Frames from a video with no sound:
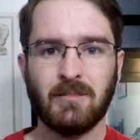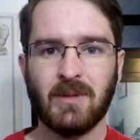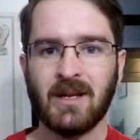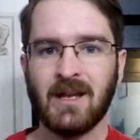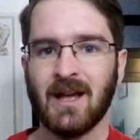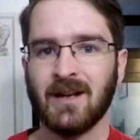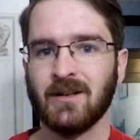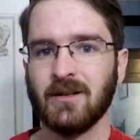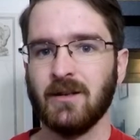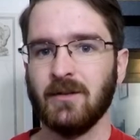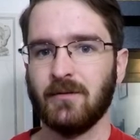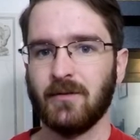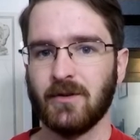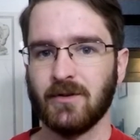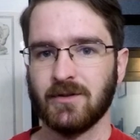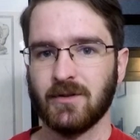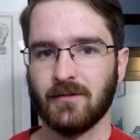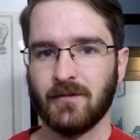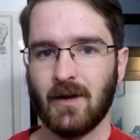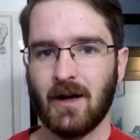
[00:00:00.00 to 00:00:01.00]
began to
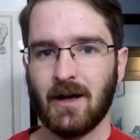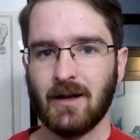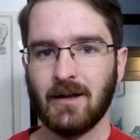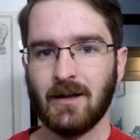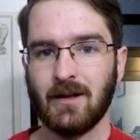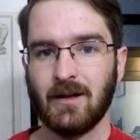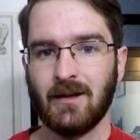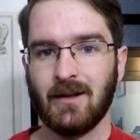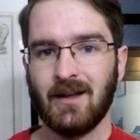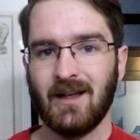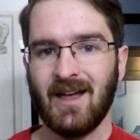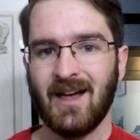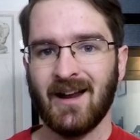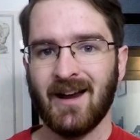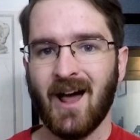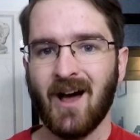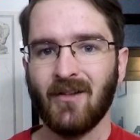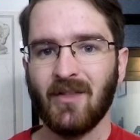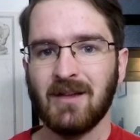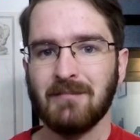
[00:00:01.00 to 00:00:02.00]
diversify, and
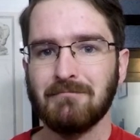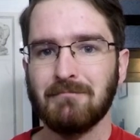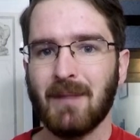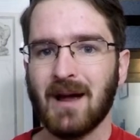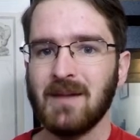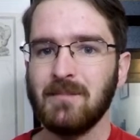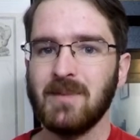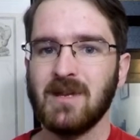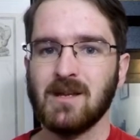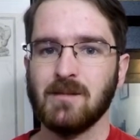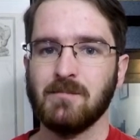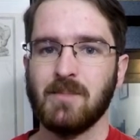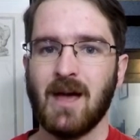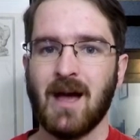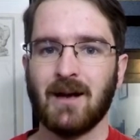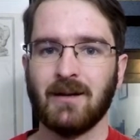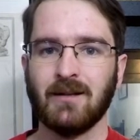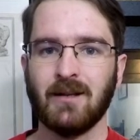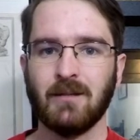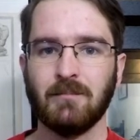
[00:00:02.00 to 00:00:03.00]
how they might be
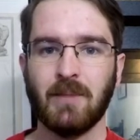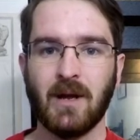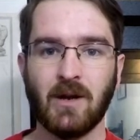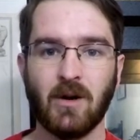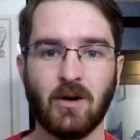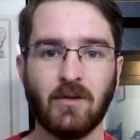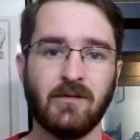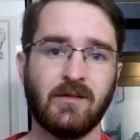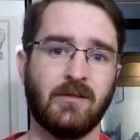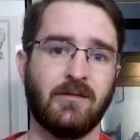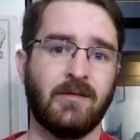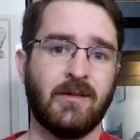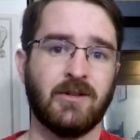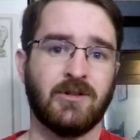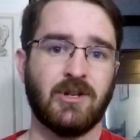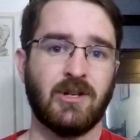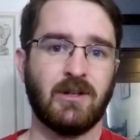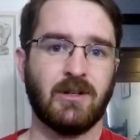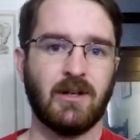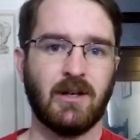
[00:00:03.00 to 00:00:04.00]
impacted by
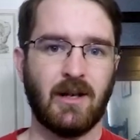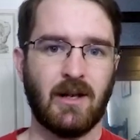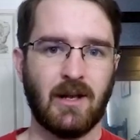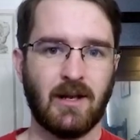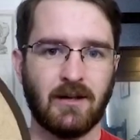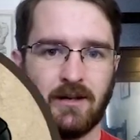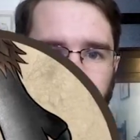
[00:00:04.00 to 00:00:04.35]
overfishing today.